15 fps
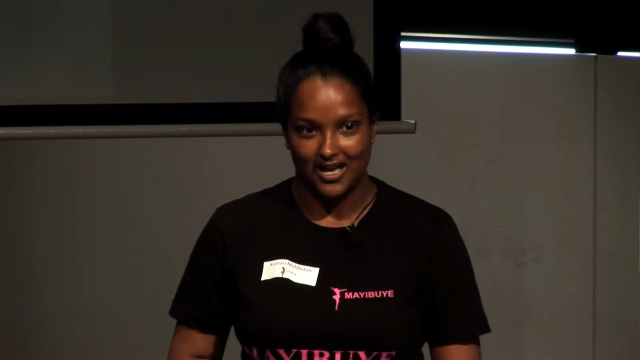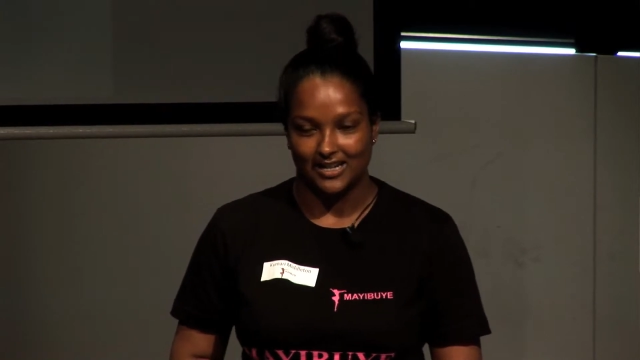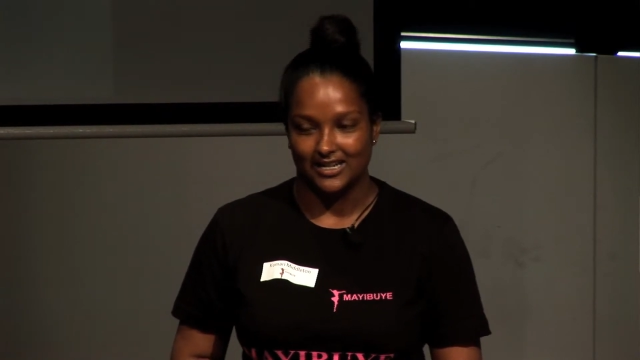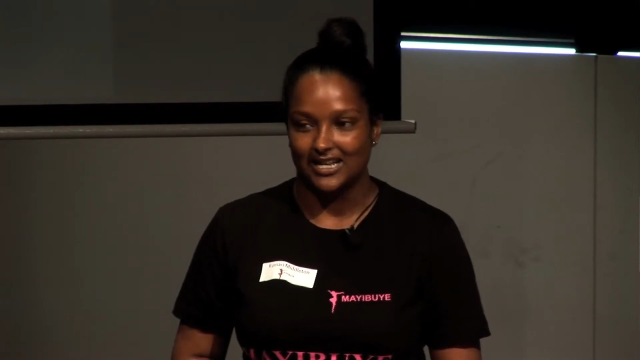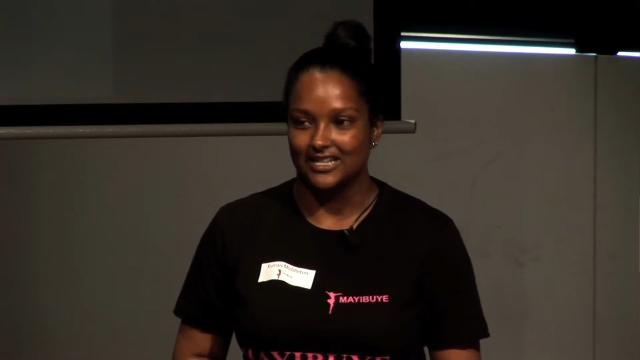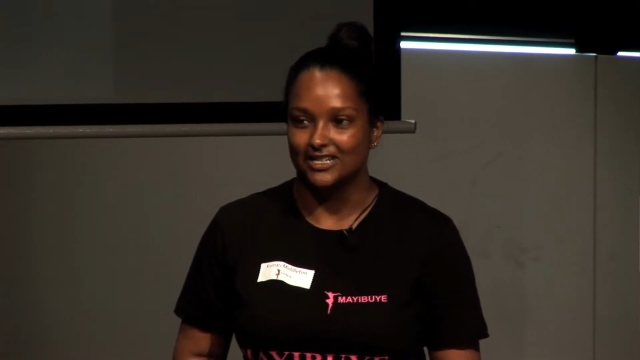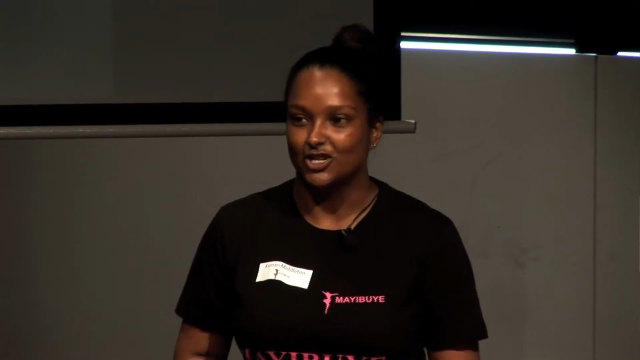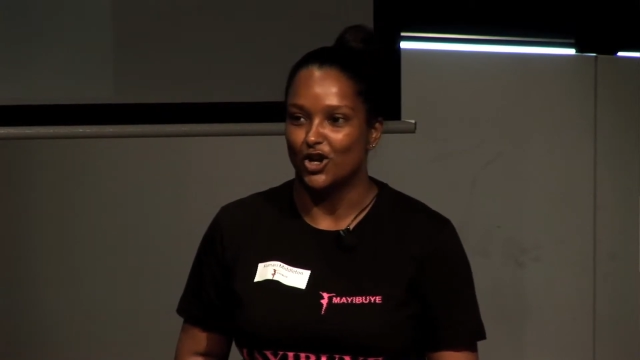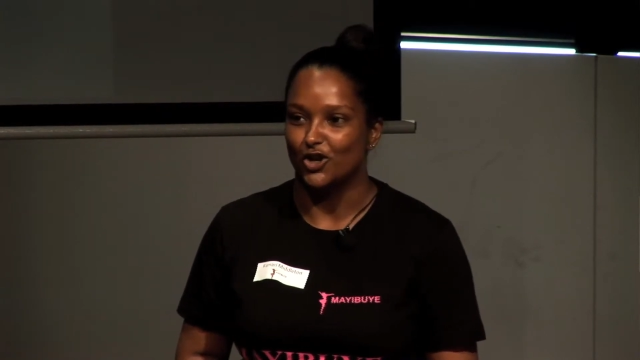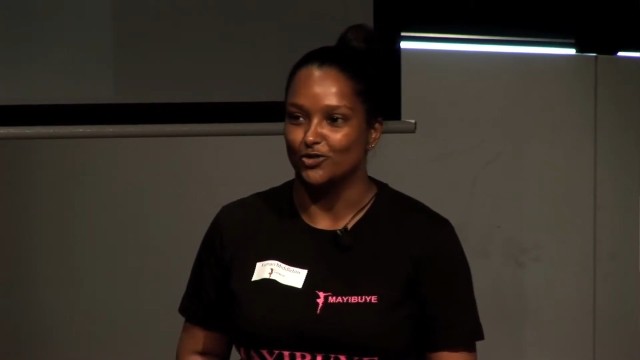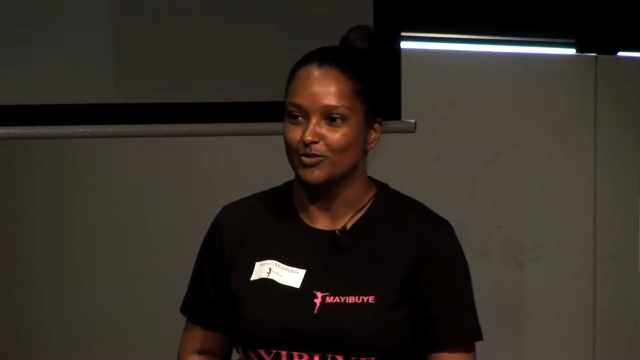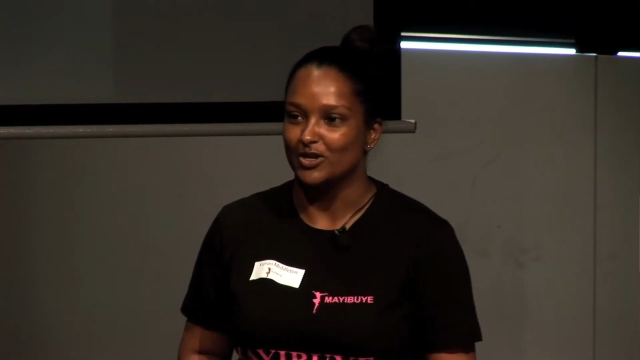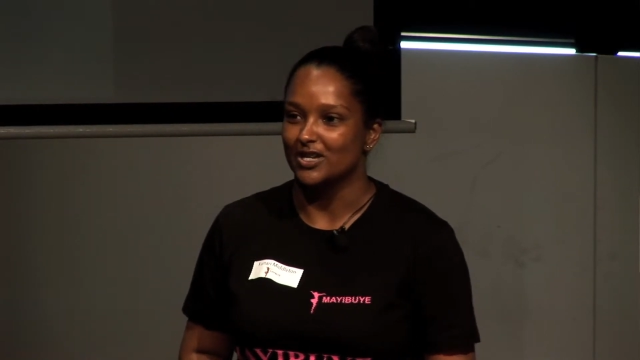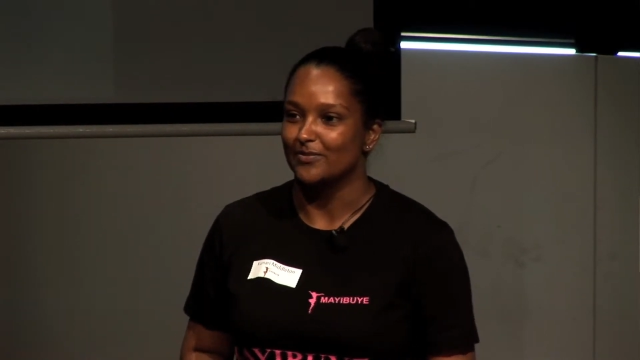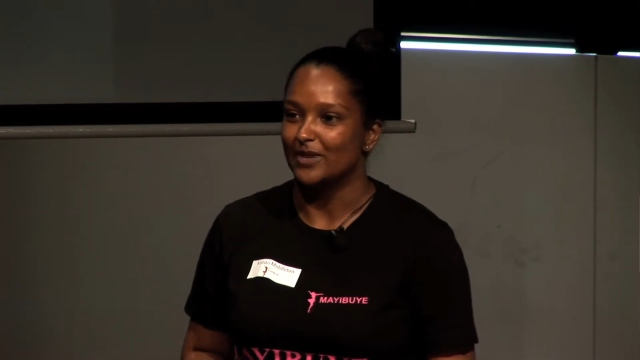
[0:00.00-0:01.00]
and he
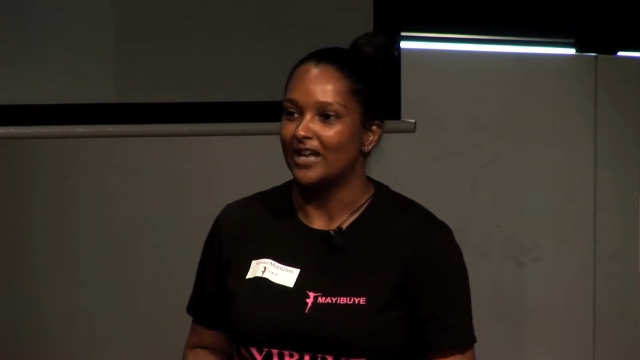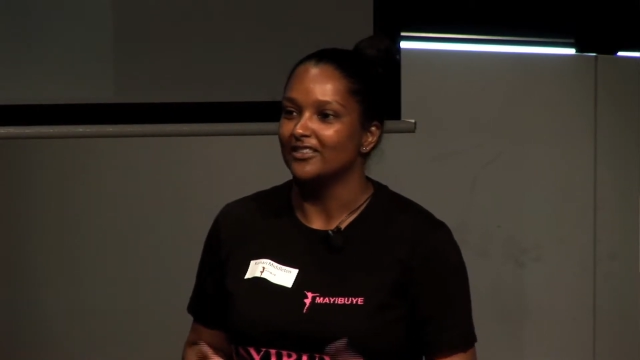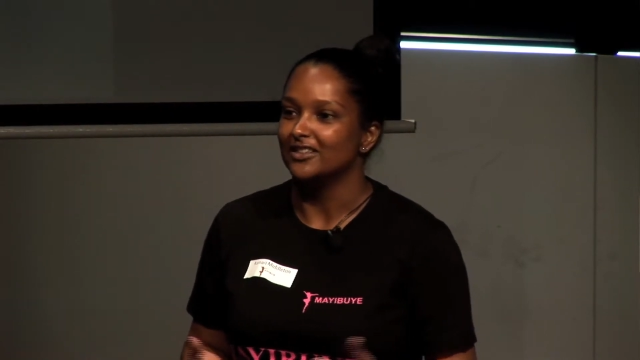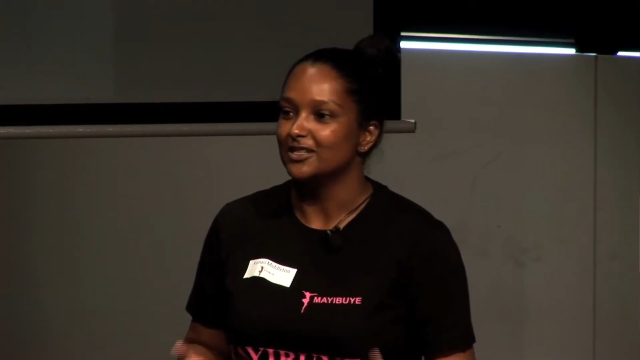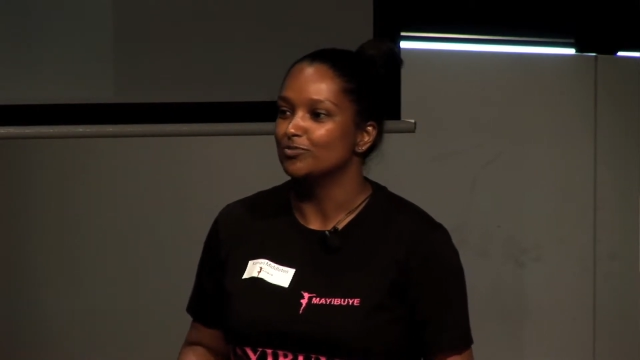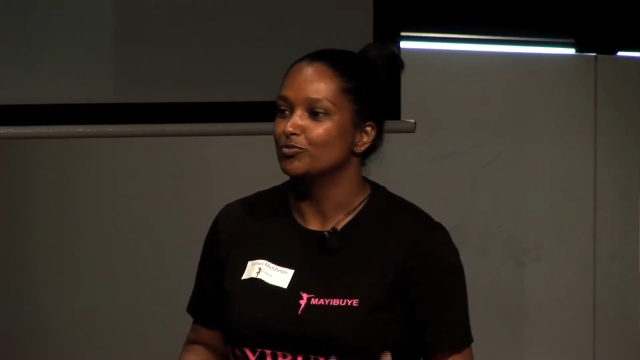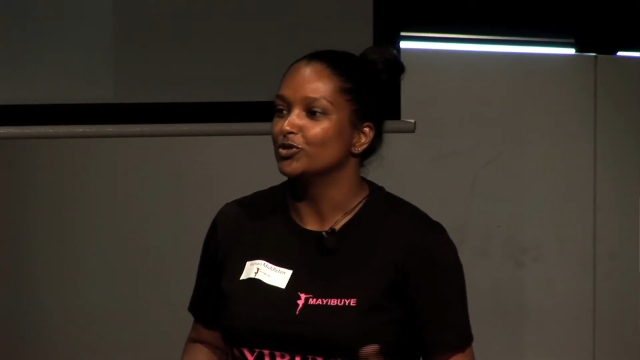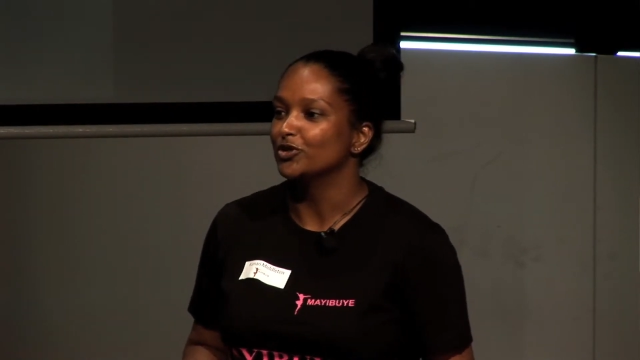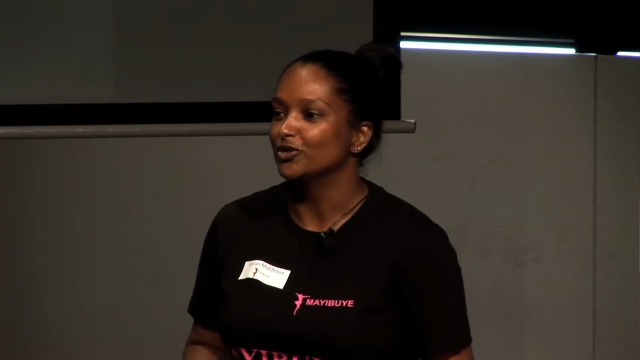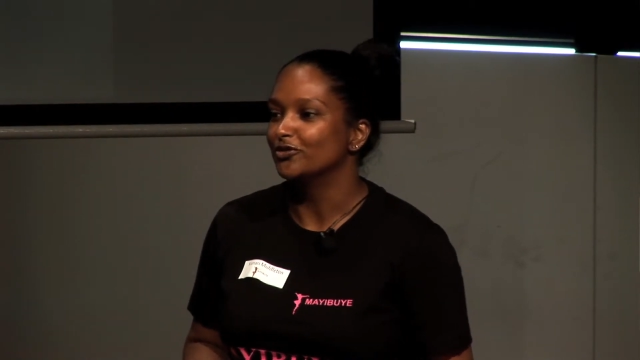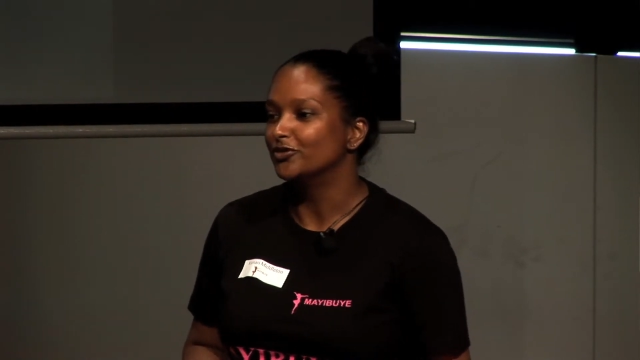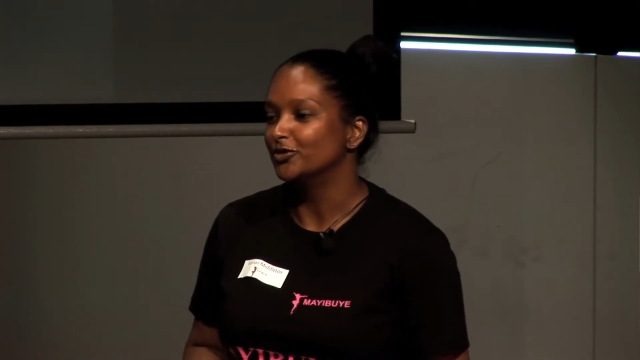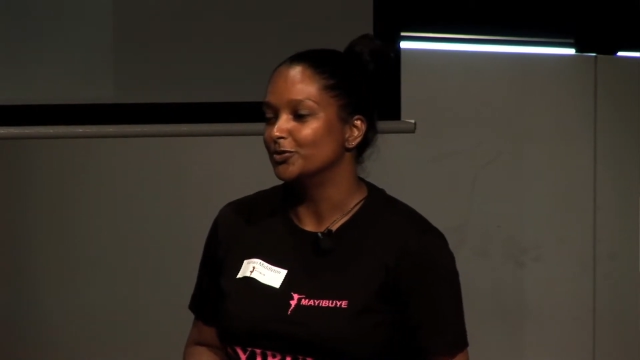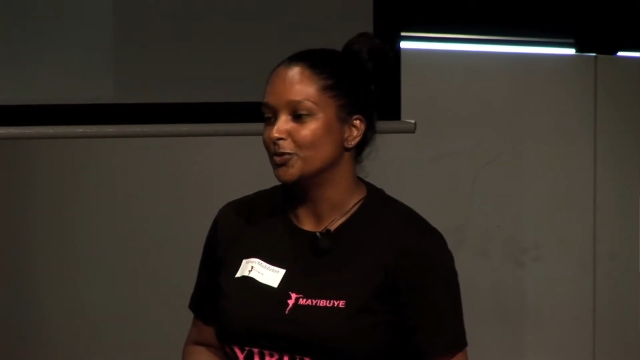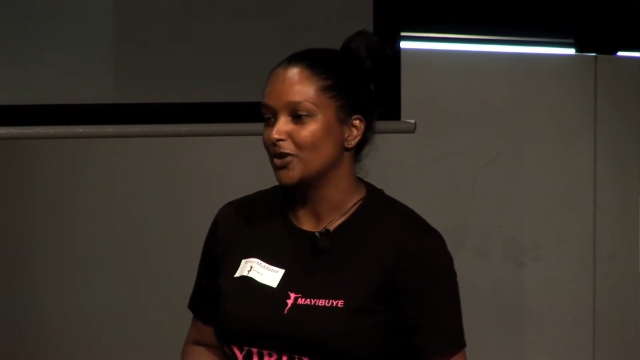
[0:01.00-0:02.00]
told me about this beautiful